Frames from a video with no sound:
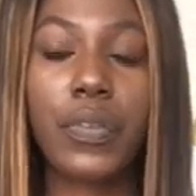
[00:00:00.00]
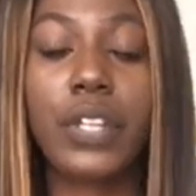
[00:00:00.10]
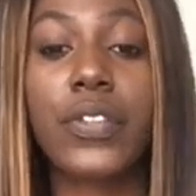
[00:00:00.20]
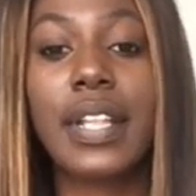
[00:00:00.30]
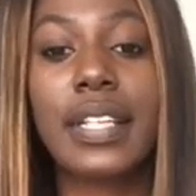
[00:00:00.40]

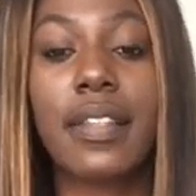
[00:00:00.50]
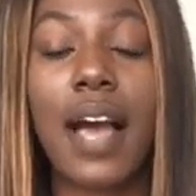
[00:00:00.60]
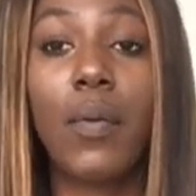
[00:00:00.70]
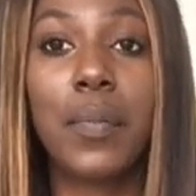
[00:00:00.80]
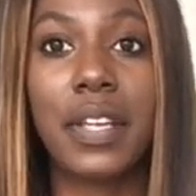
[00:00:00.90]
So the link to
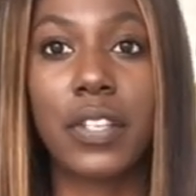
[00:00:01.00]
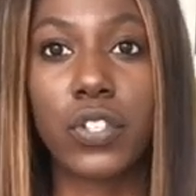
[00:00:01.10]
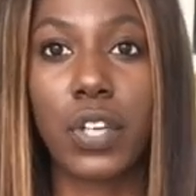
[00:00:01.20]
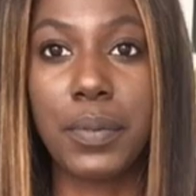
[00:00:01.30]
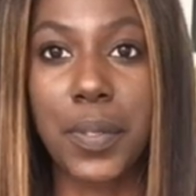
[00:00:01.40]
that will be in the
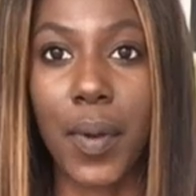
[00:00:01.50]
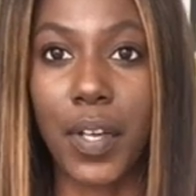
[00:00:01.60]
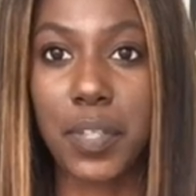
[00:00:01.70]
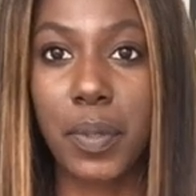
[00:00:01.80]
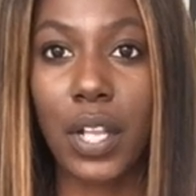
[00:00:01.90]
description
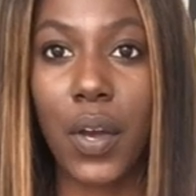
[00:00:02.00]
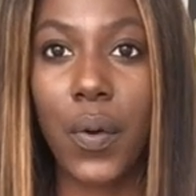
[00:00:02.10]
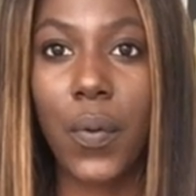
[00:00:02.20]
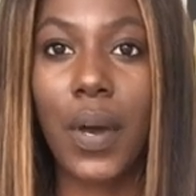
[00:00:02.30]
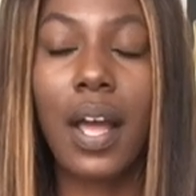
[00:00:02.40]
box
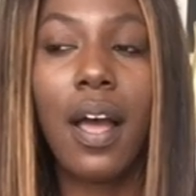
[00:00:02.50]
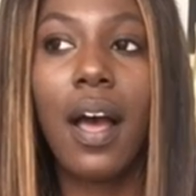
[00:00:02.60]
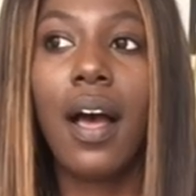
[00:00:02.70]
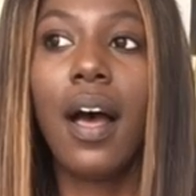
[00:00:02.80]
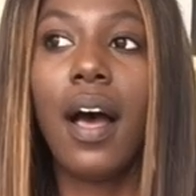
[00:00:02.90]
below,
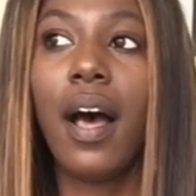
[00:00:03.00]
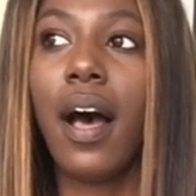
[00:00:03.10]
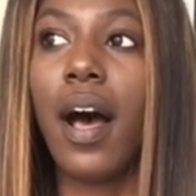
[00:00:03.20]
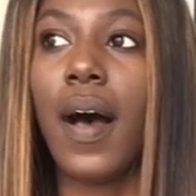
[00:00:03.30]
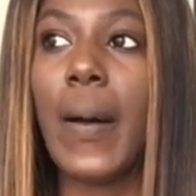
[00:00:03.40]

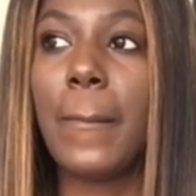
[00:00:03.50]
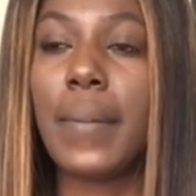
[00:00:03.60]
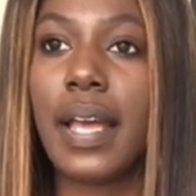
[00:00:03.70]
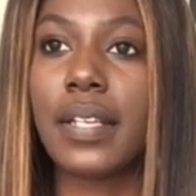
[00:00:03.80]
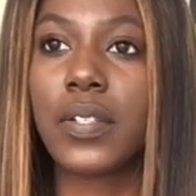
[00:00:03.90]

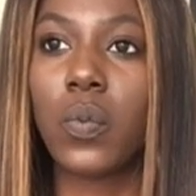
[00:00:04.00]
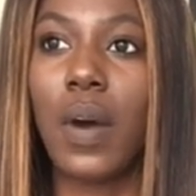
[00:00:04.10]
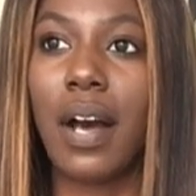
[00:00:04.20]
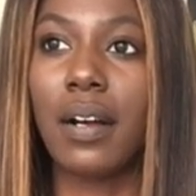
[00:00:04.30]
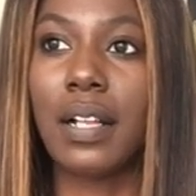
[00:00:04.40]
as
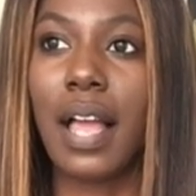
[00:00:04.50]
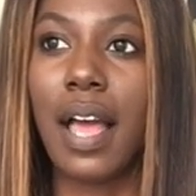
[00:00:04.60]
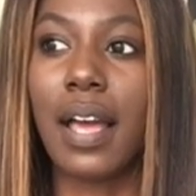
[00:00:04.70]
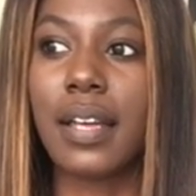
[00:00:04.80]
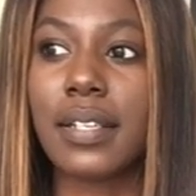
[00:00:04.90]
well
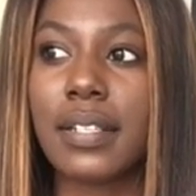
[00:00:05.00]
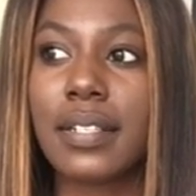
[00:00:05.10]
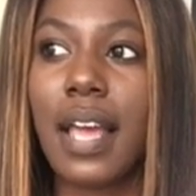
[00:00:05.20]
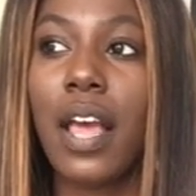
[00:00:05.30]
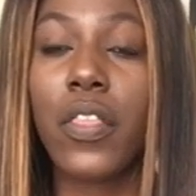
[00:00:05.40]
as
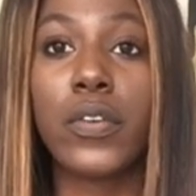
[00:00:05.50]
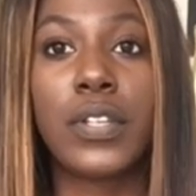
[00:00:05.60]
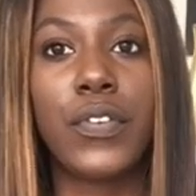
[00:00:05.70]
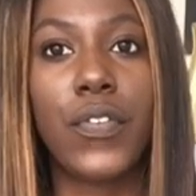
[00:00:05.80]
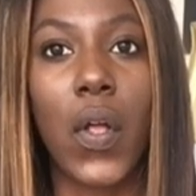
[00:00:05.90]
those
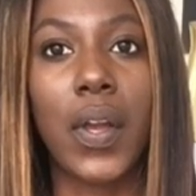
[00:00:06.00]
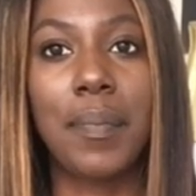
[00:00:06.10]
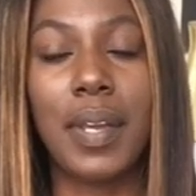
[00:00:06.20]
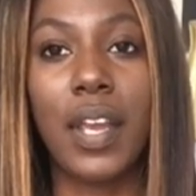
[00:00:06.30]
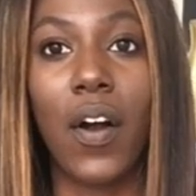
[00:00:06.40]
of you following me